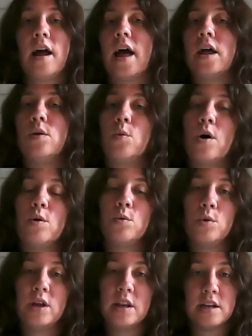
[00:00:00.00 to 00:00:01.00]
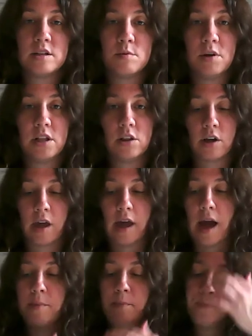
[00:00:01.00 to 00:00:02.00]
and what we need to be looking
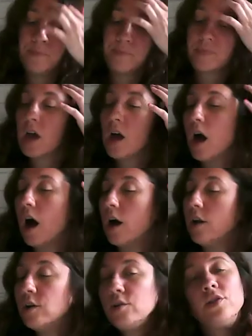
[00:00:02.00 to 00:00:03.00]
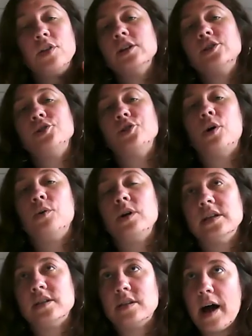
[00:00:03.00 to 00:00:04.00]
at. Another thing to note
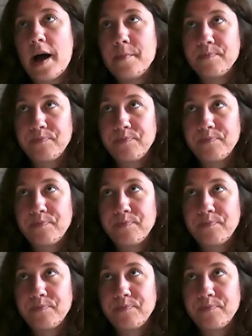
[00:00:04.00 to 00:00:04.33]
is that